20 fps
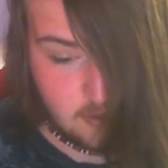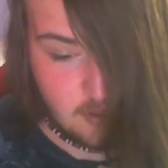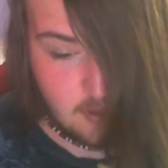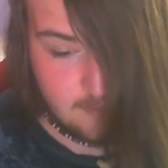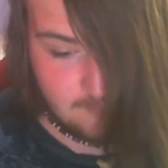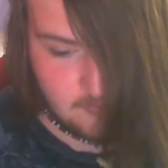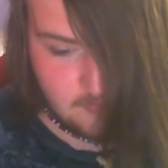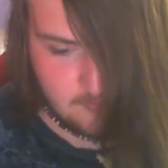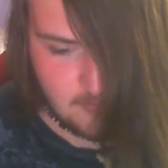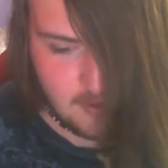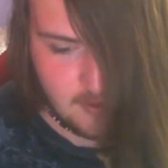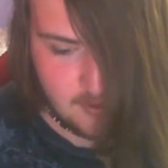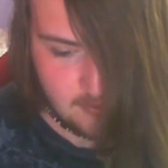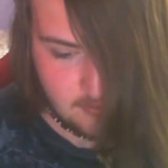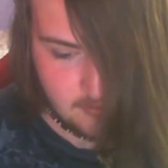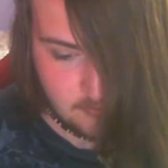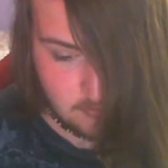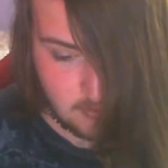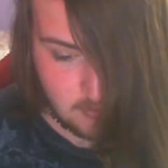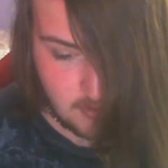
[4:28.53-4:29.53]
you want to have your
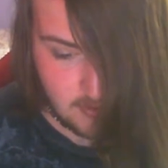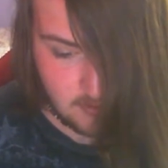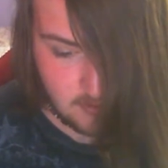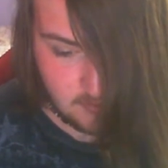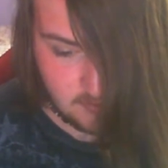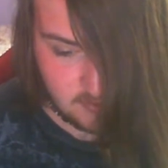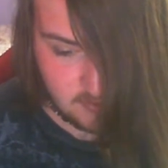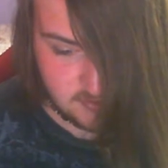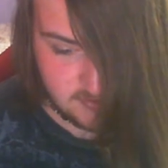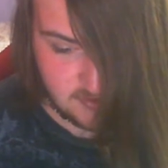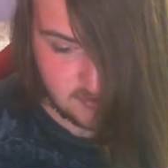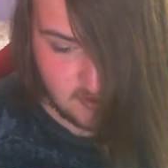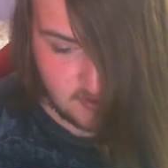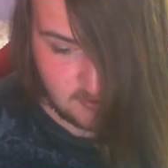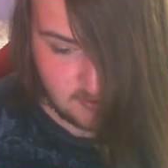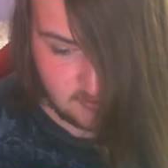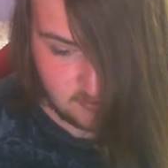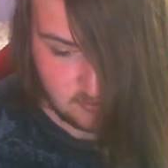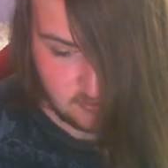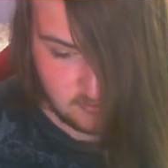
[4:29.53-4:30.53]
pet lying on the
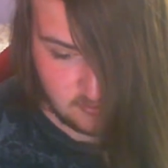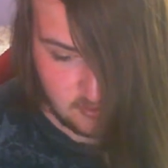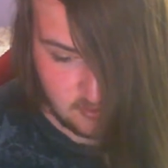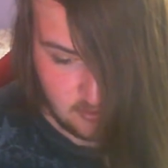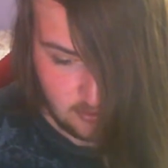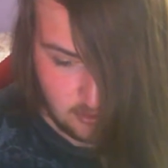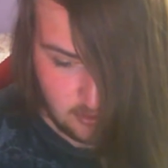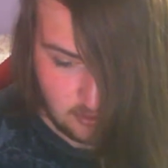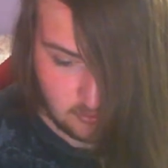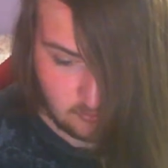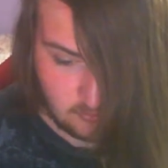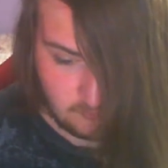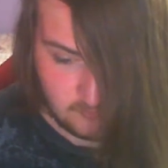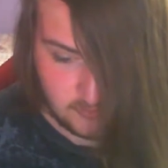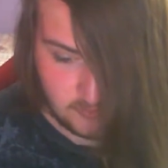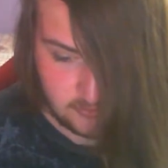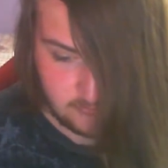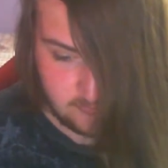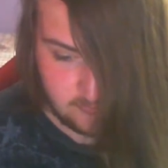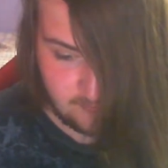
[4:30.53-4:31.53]
side on the
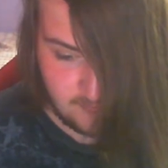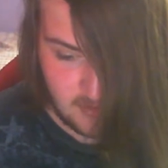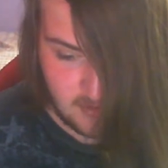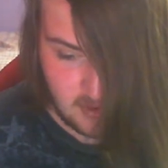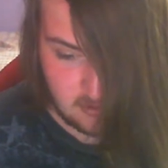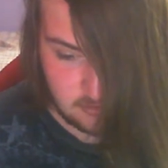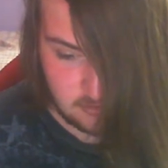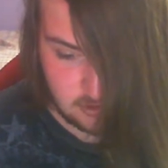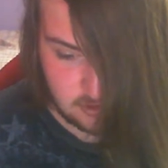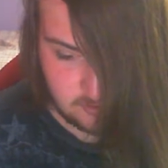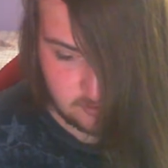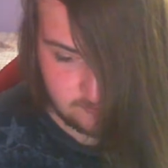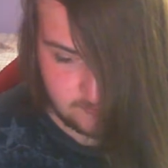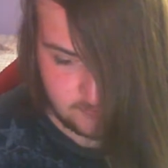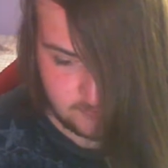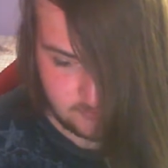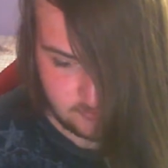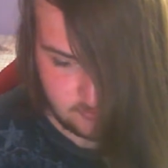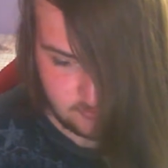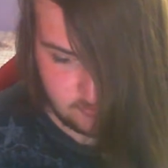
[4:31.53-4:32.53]
firm and flat
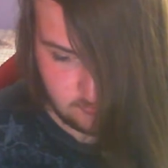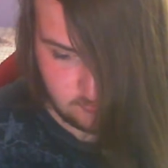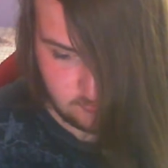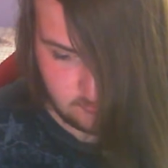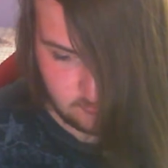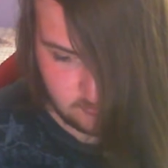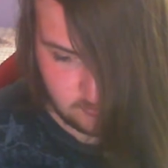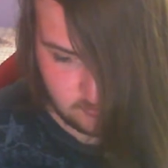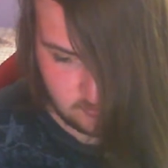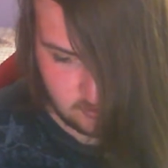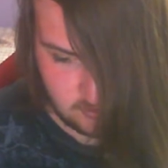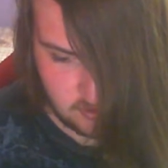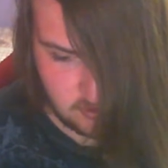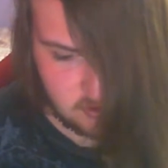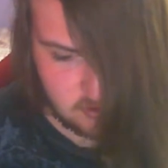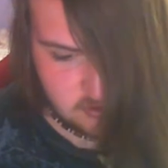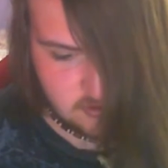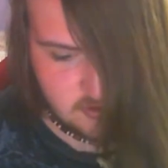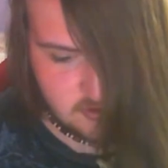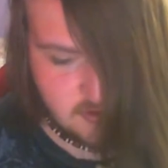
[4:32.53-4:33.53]
surface during
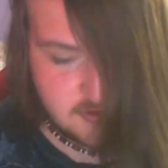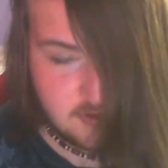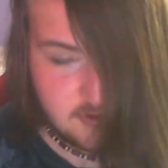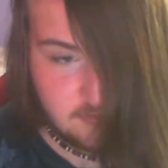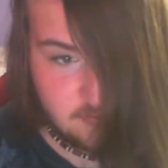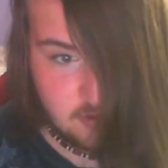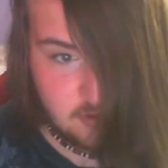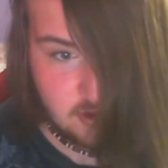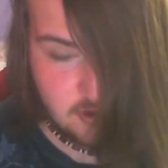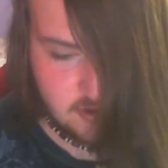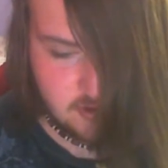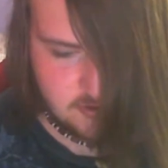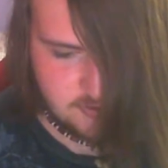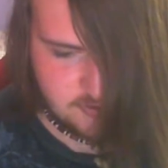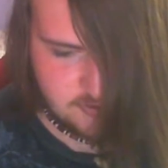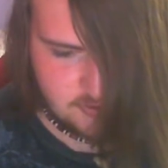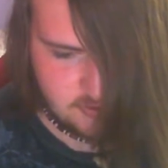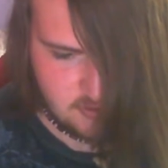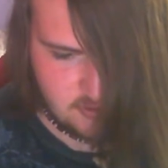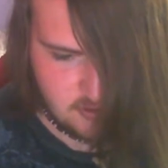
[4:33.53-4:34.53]
the chest
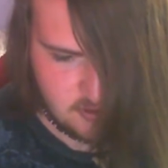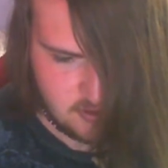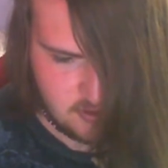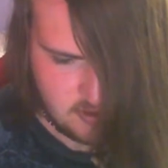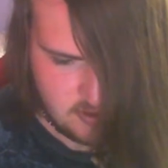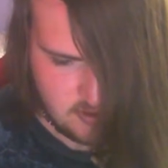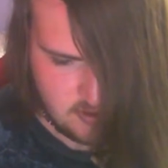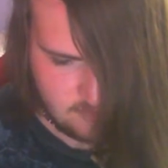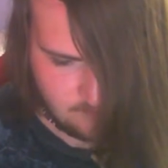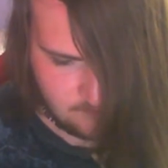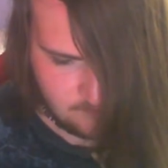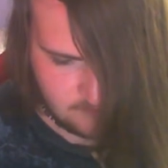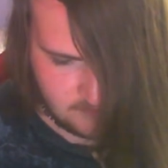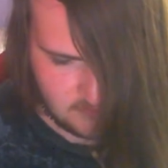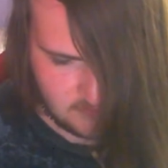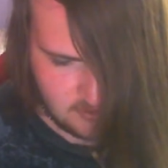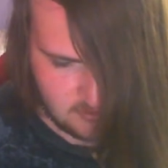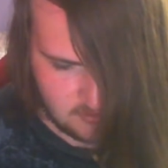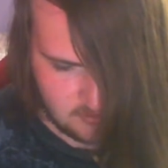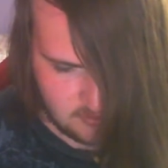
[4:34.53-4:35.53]
compressions.
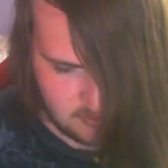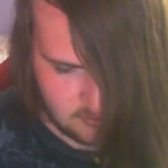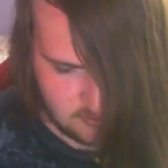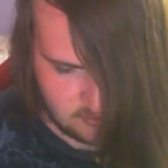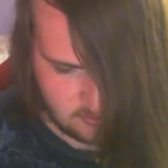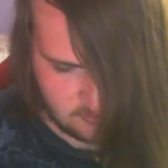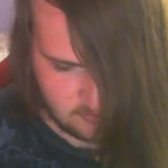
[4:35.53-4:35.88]
And